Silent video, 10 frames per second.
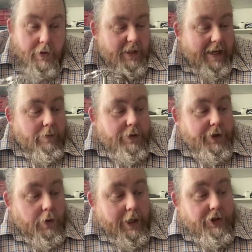That was the
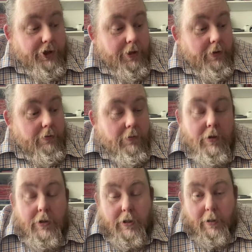question
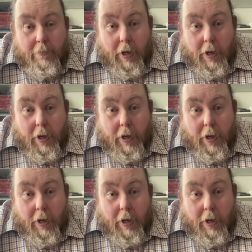that my